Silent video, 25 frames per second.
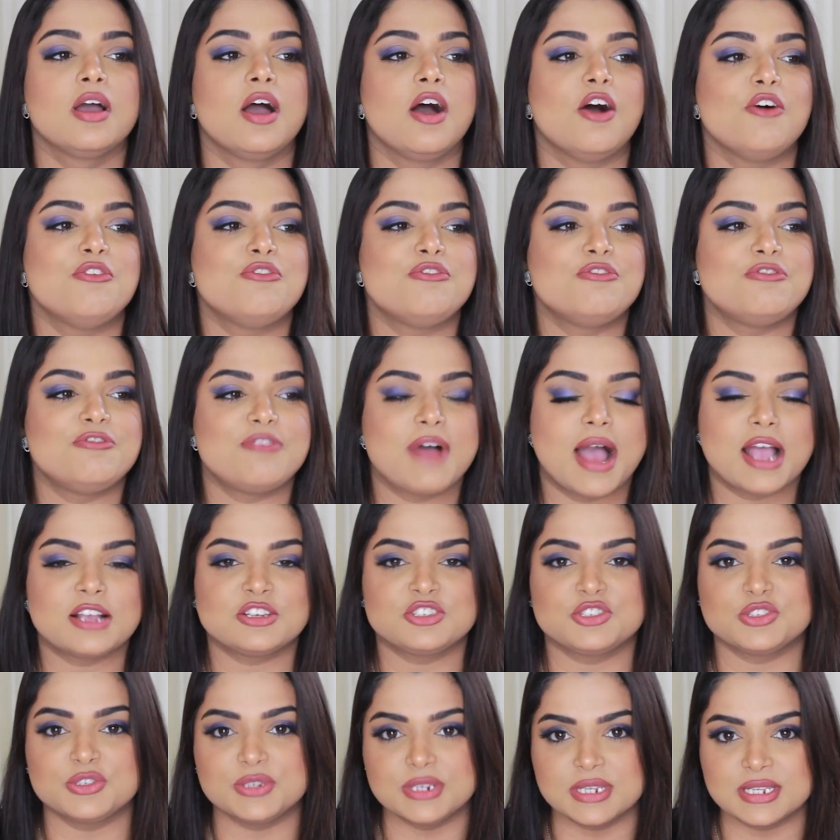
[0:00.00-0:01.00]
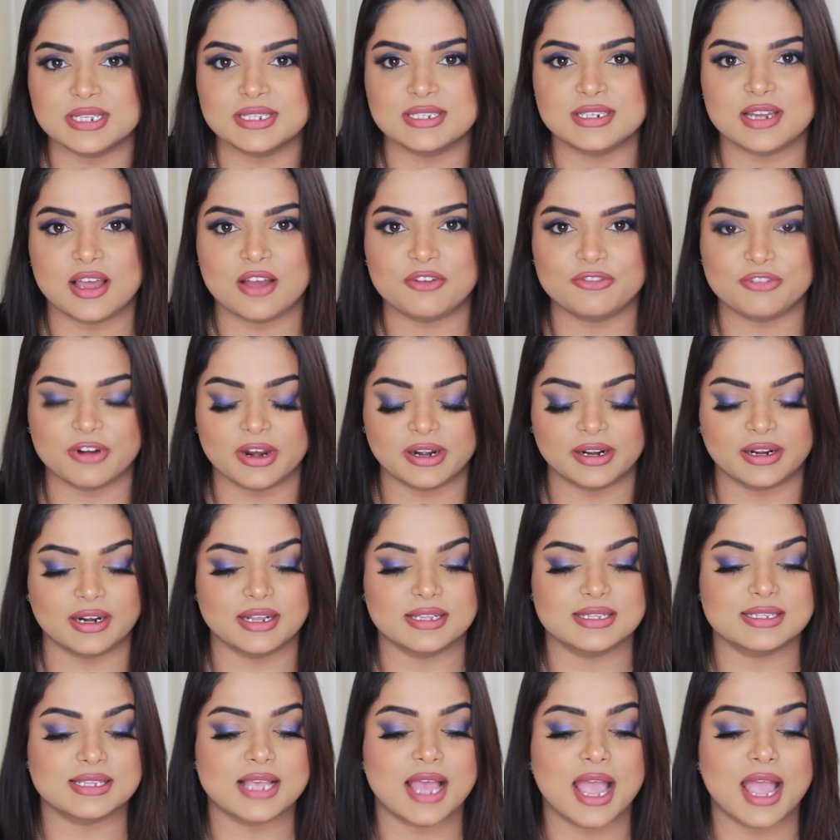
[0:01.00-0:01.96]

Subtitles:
a fashionista fragrance.